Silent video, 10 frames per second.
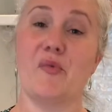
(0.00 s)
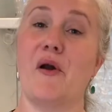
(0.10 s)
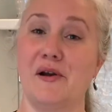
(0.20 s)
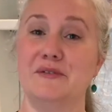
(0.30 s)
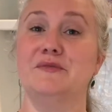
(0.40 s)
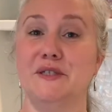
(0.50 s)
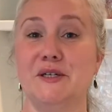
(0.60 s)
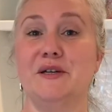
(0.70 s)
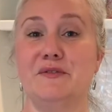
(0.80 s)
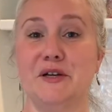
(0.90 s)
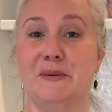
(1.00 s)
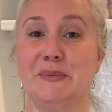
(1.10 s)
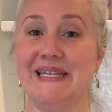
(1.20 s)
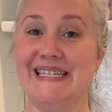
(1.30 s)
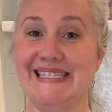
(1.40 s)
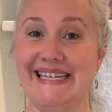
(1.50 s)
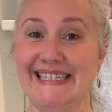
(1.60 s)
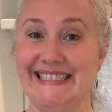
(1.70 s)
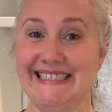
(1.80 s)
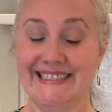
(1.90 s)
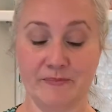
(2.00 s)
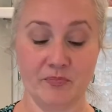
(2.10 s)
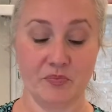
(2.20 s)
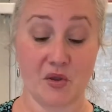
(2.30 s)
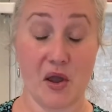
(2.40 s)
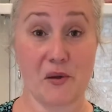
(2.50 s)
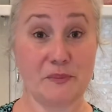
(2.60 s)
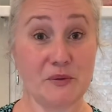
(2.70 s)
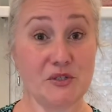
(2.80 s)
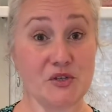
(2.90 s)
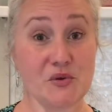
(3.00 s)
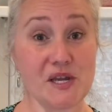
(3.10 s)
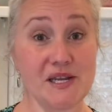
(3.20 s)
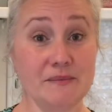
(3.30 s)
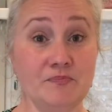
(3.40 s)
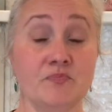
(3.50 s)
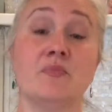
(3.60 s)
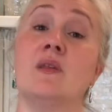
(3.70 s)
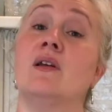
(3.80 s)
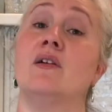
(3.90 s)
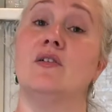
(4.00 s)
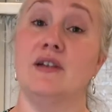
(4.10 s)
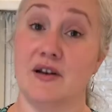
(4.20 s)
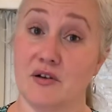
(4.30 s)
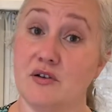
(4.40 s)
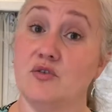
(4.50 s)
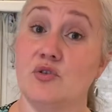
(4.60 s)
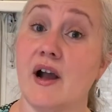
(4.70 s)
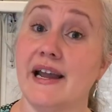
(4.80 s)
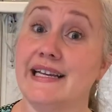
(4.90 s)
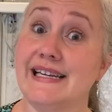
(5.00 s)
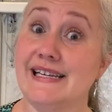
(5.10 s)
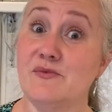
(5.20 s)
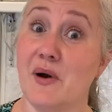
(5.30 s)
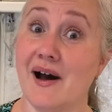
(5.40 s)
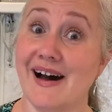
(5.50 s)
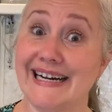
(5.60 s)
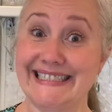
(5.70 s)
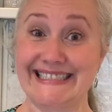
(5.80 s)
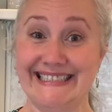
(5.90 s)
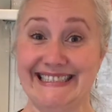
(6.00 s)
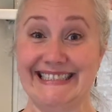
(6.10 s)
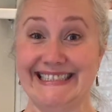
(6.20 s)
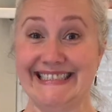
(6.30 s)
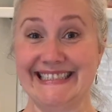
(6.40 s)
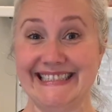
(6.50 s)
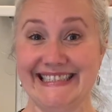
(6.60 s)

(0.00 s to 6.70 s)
are very, very pleasing. I hope you enjoy it. Now go try quinoa.